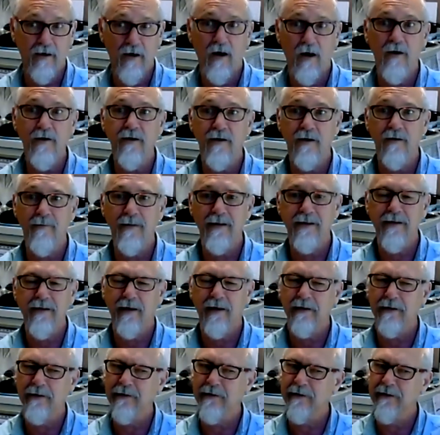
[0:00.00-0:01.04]
go to them and
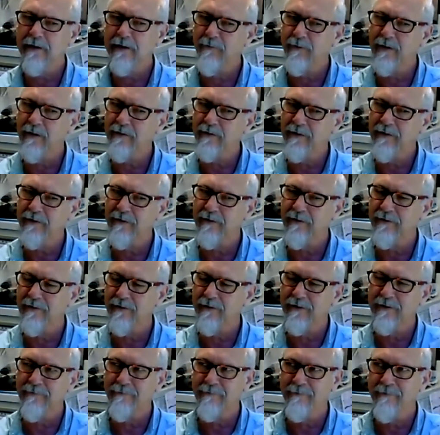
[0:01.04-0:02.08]
say, yeah, well,
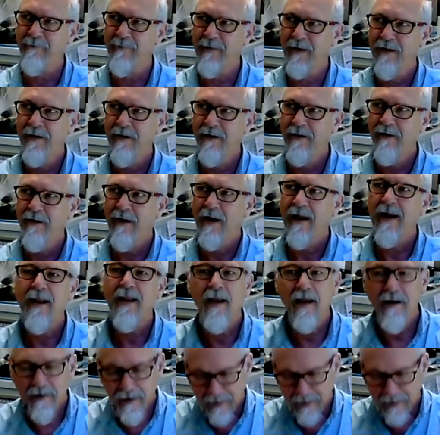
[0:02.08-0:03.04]
and again,